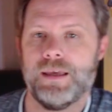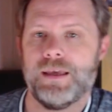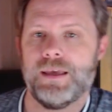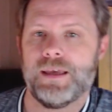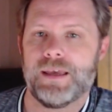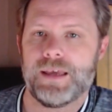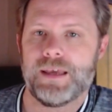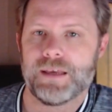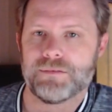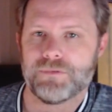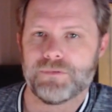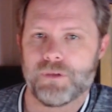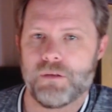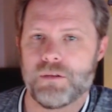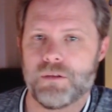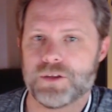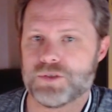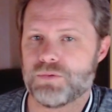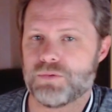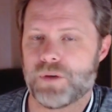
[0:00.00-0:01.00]

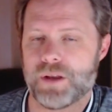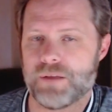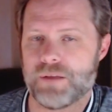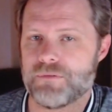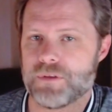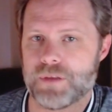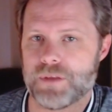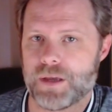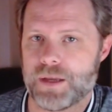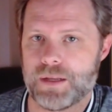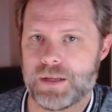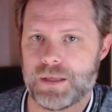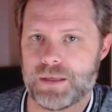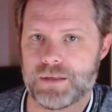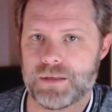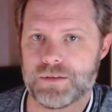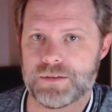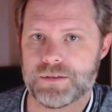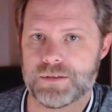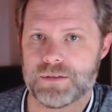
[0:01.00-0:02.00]
Acknowledge whatever that
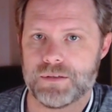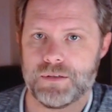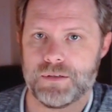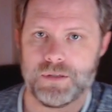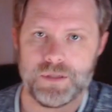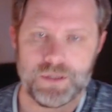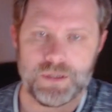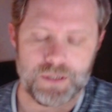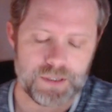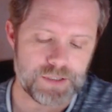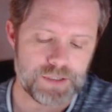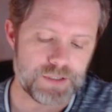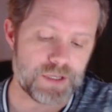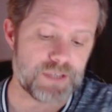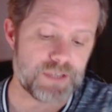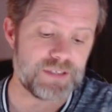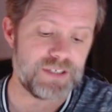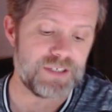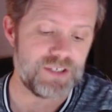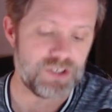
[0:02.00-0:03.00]
is.
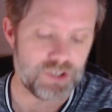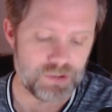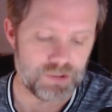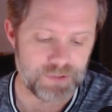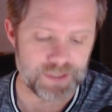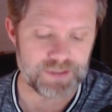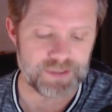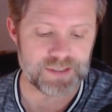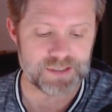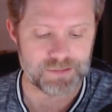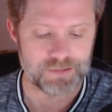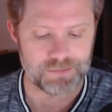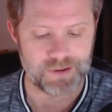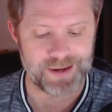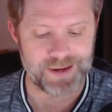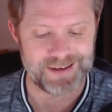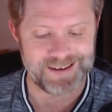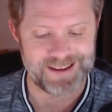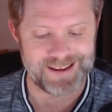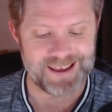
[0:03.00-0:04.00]
Just in doing this
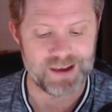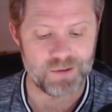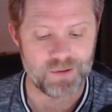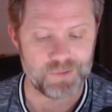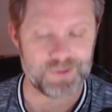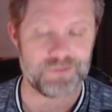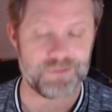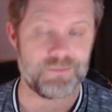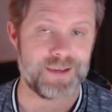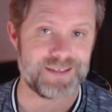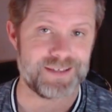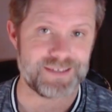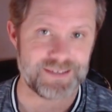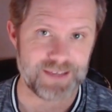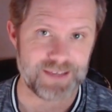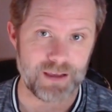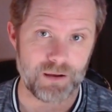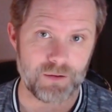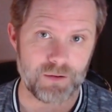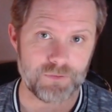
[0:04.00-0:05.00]
right now with
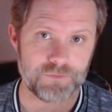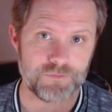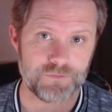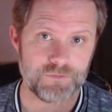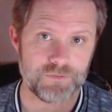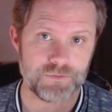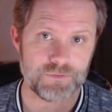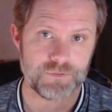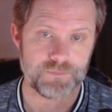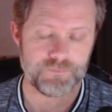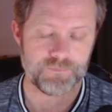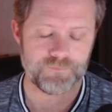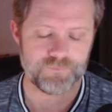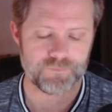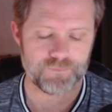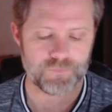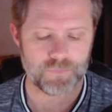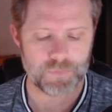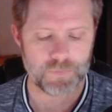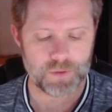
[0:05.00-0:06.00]
myself,
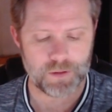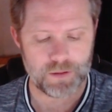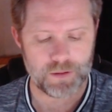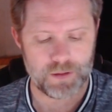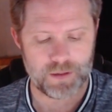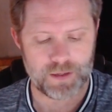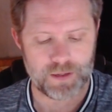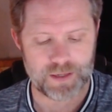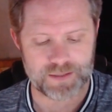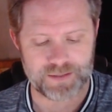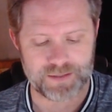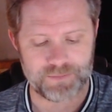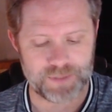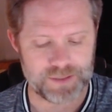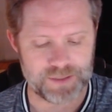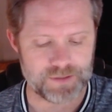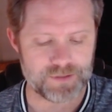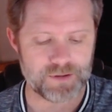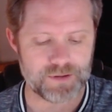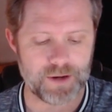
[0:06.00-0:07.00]
as I've been
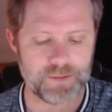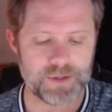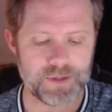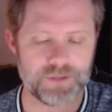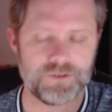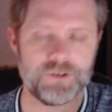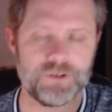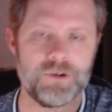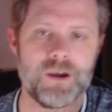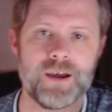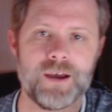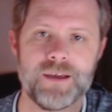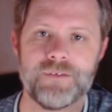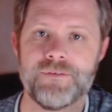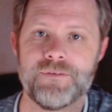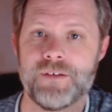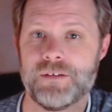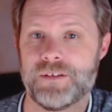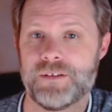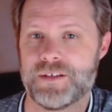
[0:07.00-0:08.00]
describing it to you, I have
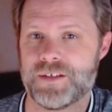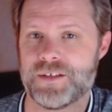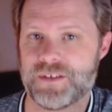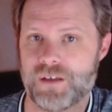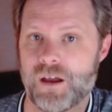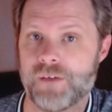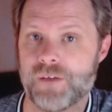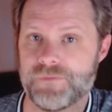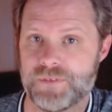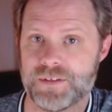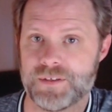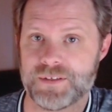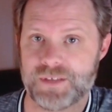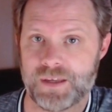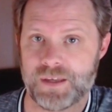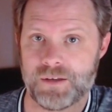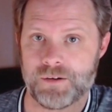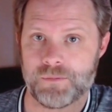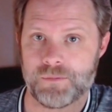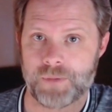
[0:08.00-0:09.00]
felt a softness
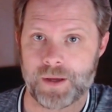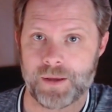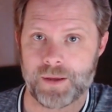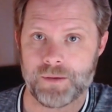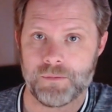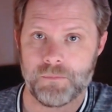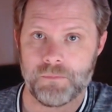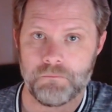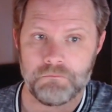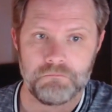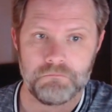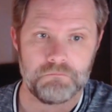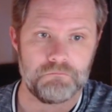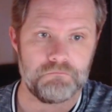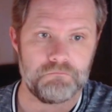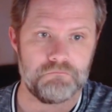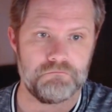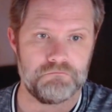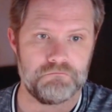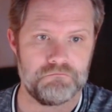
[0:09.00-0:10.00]
enter my
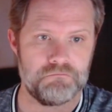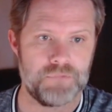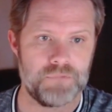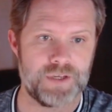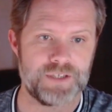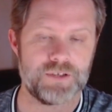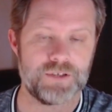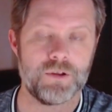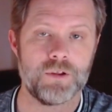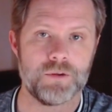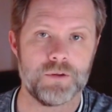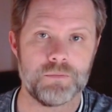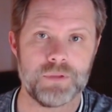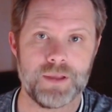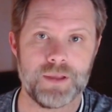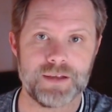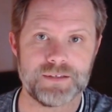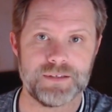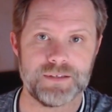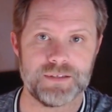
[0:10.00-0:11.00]
my solar
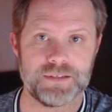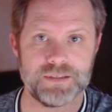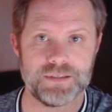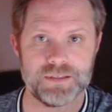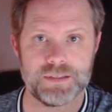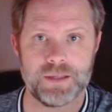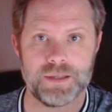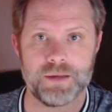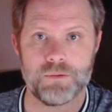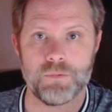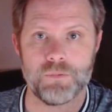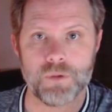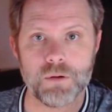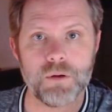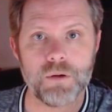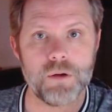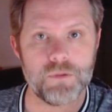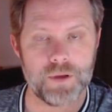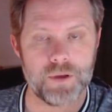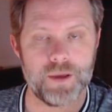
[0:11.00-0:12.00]
plexus. It's like
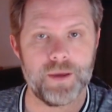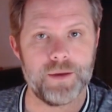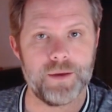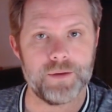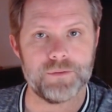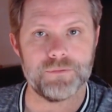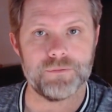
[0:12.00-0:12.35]
we're okay.